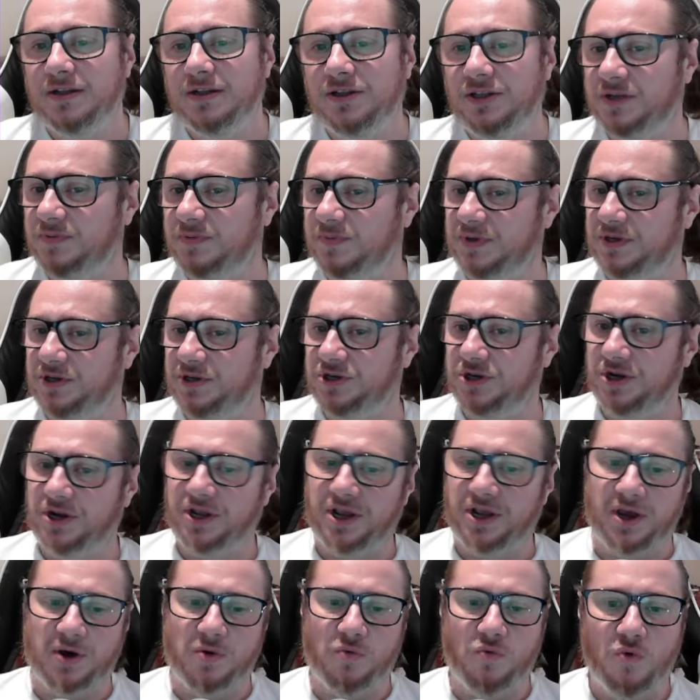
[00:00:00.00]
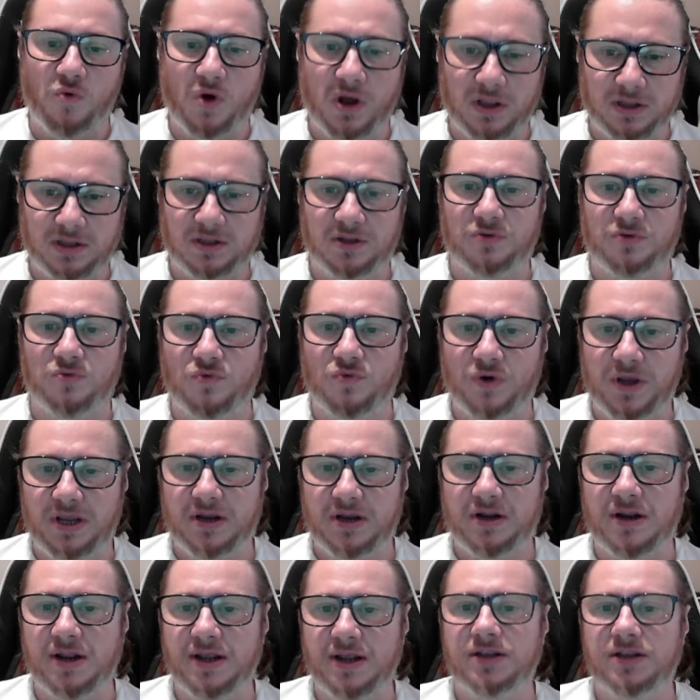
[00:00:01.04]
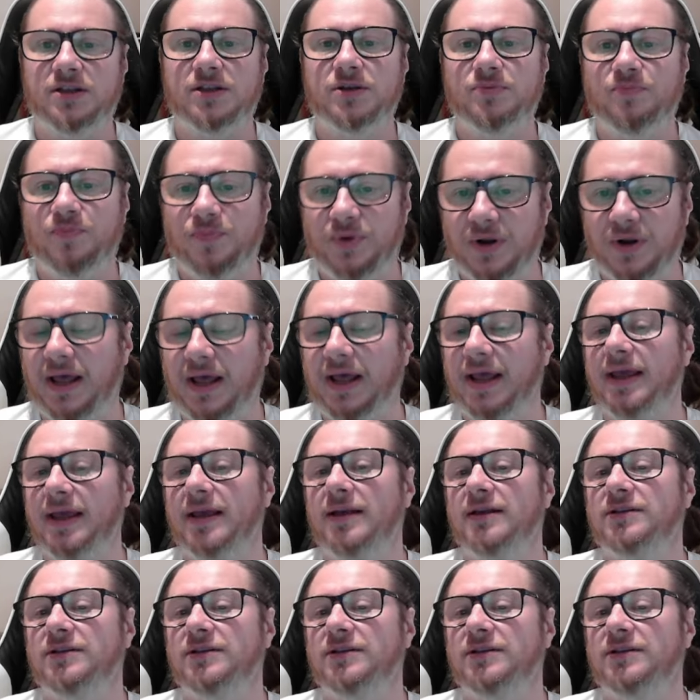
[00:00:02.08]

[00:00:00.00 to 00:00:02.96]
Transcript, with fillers: This position here, what do we need to play?